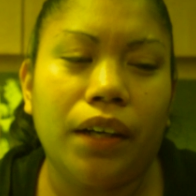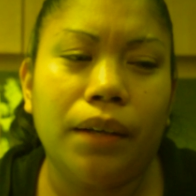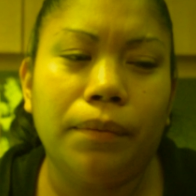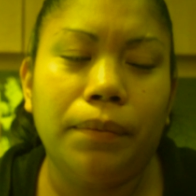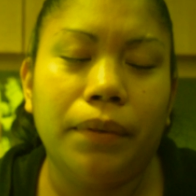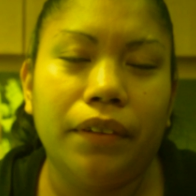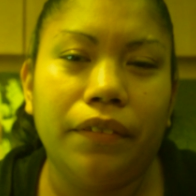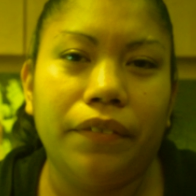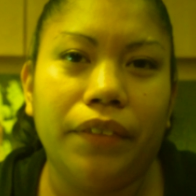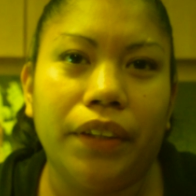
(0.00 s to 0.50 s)
a
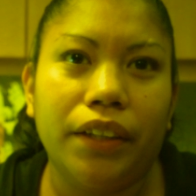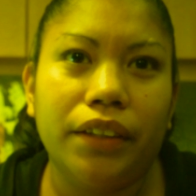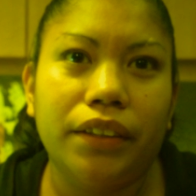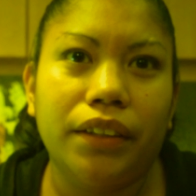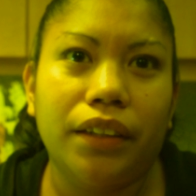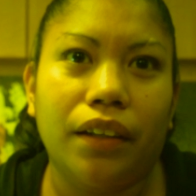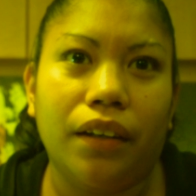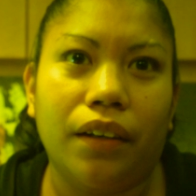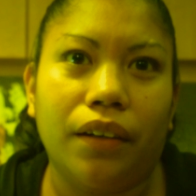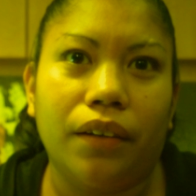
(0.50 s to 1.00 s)
couple of
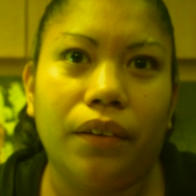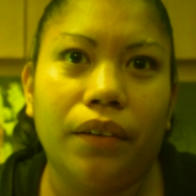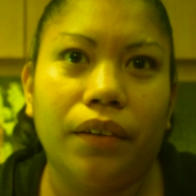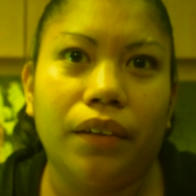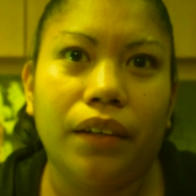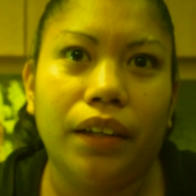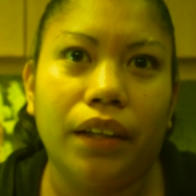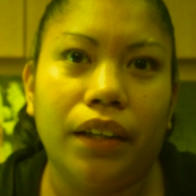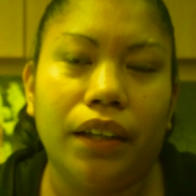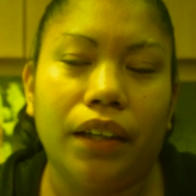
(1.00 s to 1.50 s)
years ago
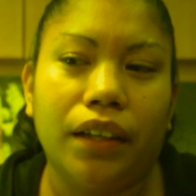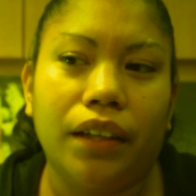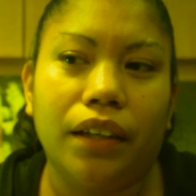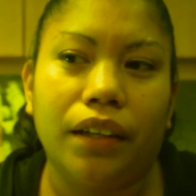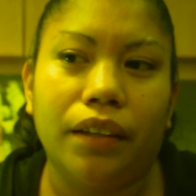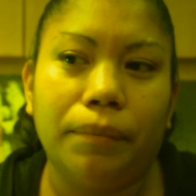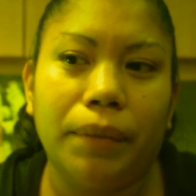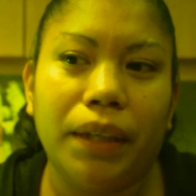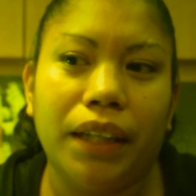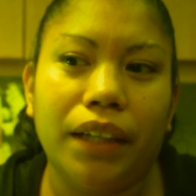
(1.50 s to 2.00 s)

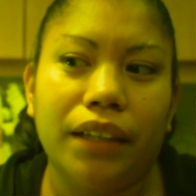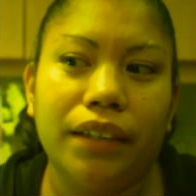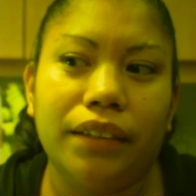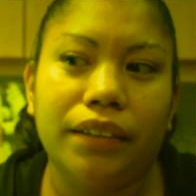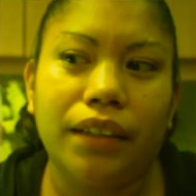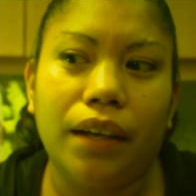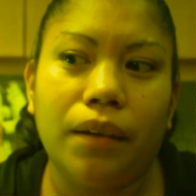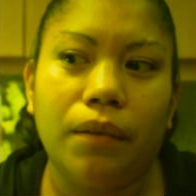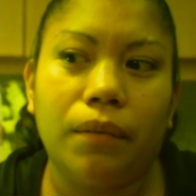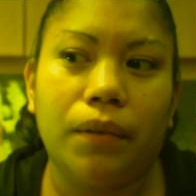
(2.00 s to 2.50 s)

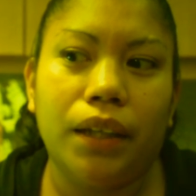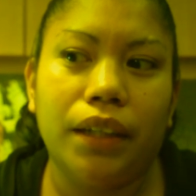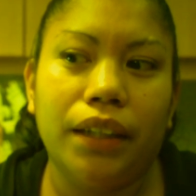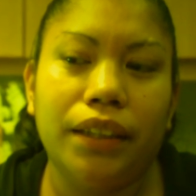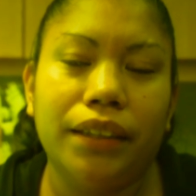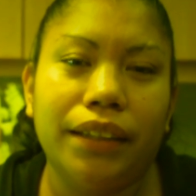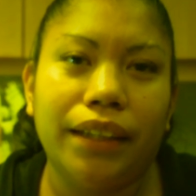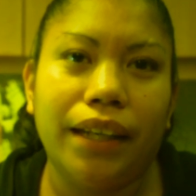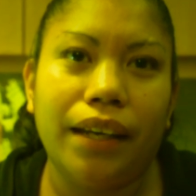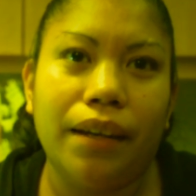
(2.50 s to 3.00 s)
because I
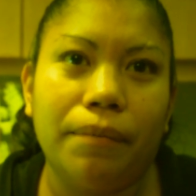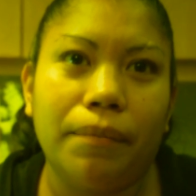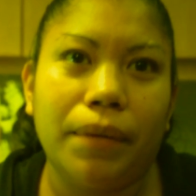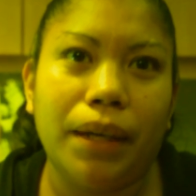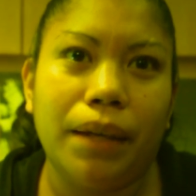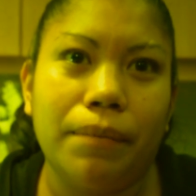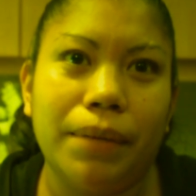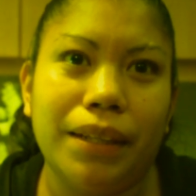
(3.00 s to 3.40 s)
wanted to get my